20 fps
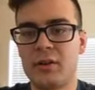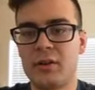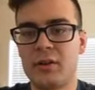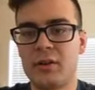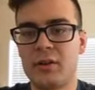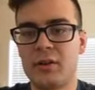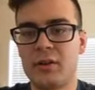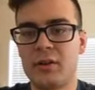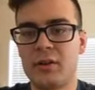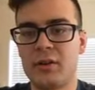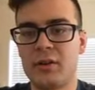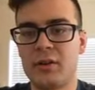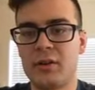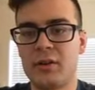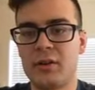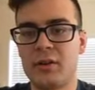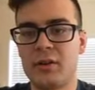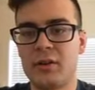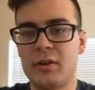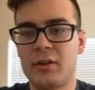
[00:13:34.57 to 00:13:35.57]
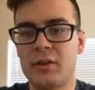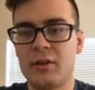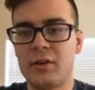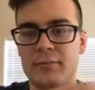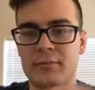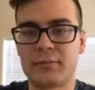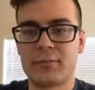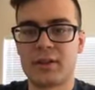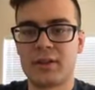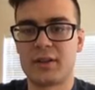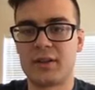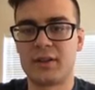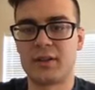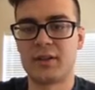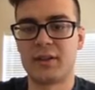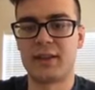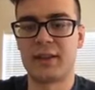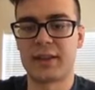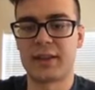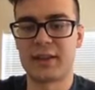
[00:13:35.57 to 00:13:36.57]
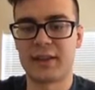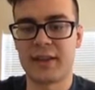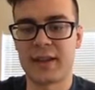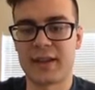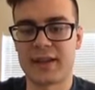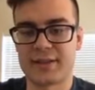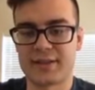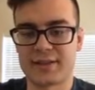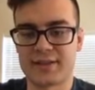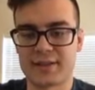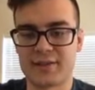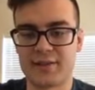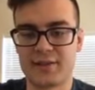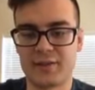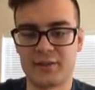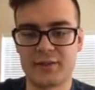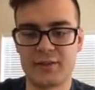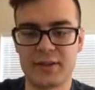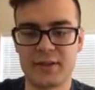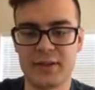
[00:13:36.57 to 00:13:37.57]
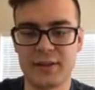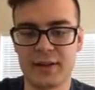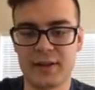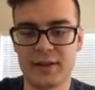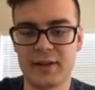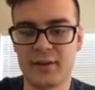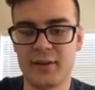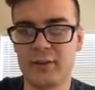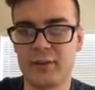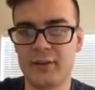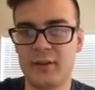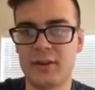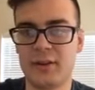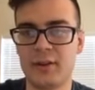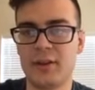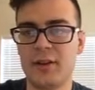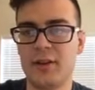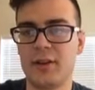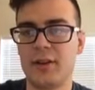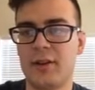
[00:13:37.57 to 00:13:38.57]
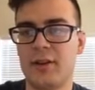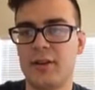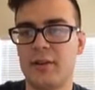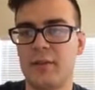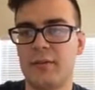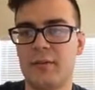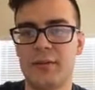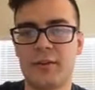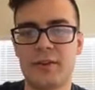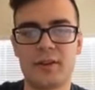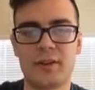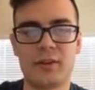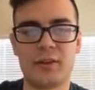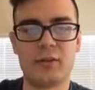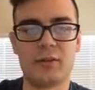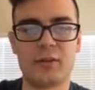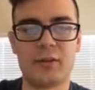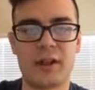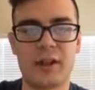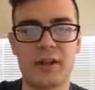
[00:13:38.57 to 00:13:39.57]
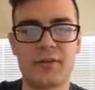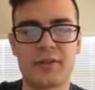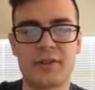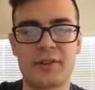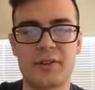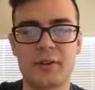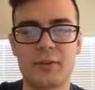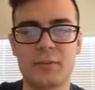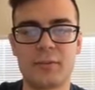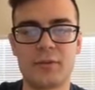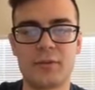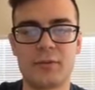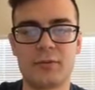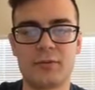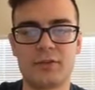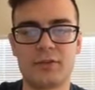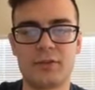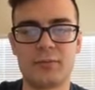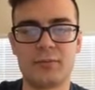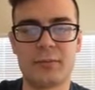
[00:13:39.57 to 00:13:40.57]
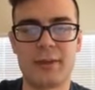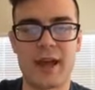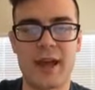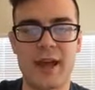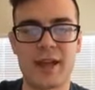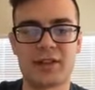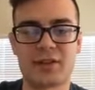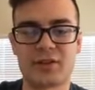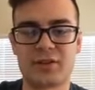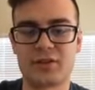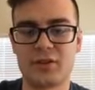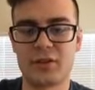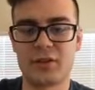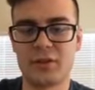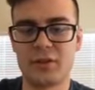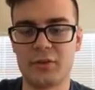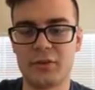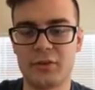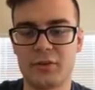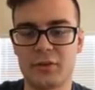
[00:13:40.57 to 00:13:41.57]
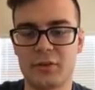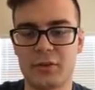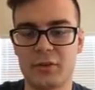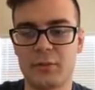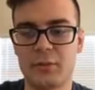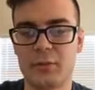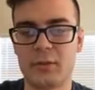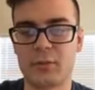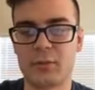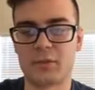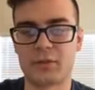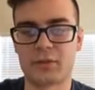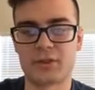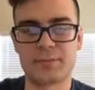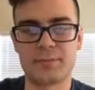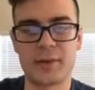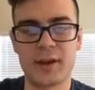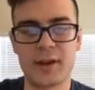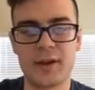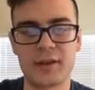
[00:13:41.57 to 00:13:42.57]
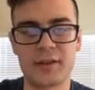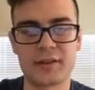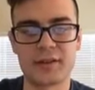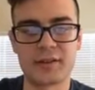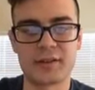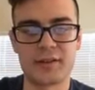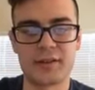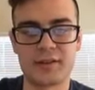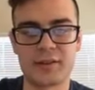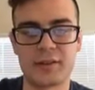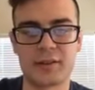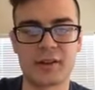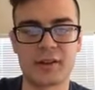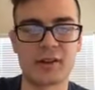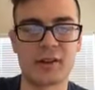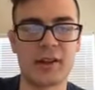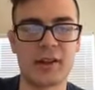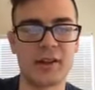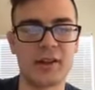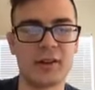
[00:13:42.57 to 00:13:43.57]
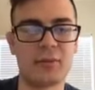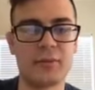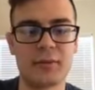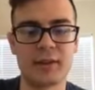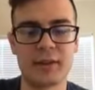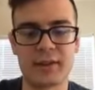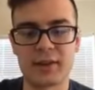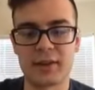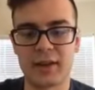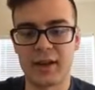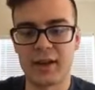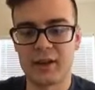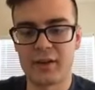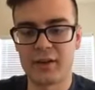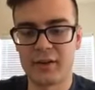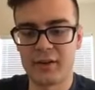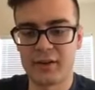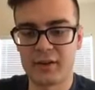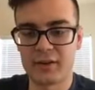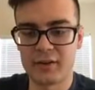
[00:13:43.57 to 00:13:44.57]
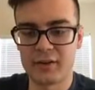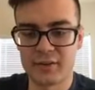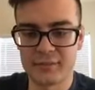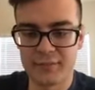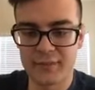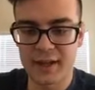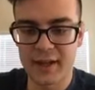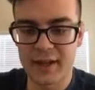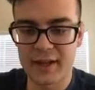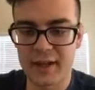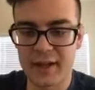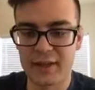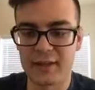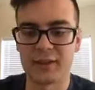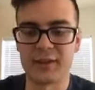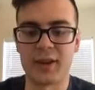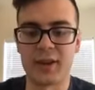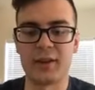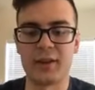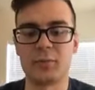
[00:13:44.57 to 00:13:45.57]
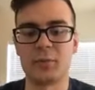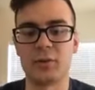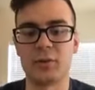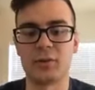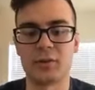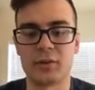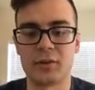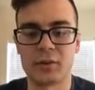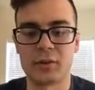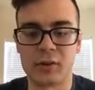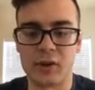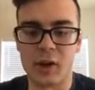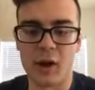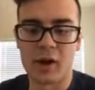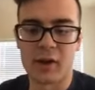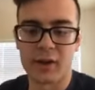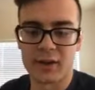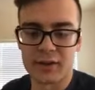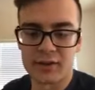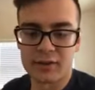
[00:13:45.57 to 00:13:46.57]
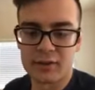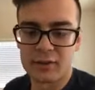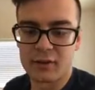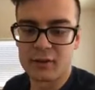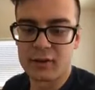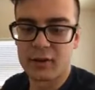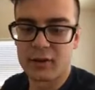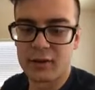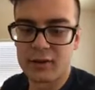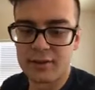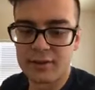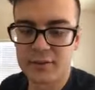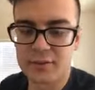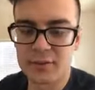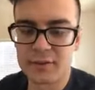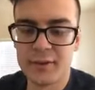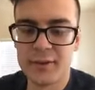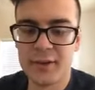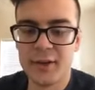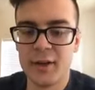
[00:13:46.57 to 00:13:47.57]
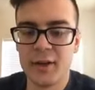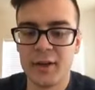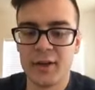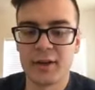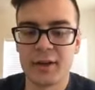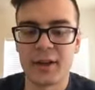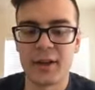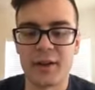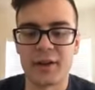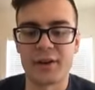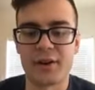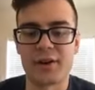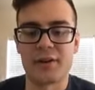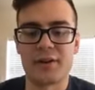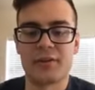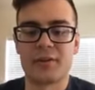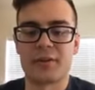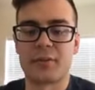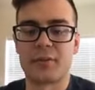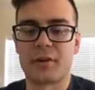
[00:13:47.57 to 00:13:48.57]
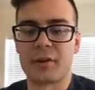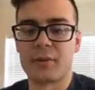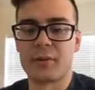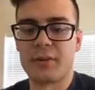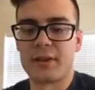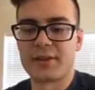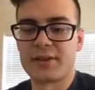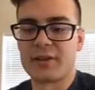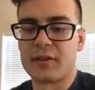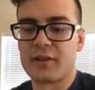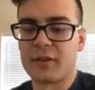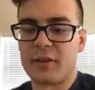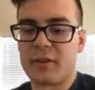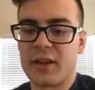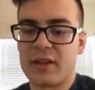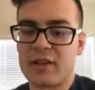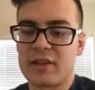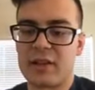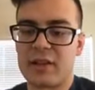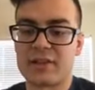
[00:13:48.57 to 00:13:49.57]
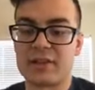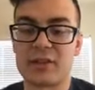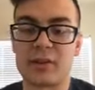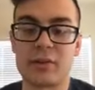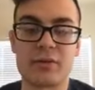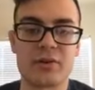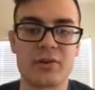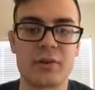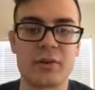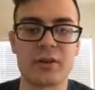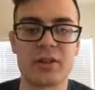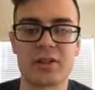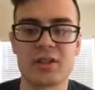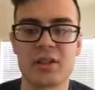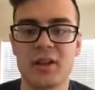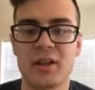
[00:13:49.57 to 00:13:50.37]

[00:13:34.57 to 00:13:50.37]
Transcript: like that. So now everything will match. So we'll respond to the client with error that, and then we'll log it to the console. Error, the requested location has 0 tours.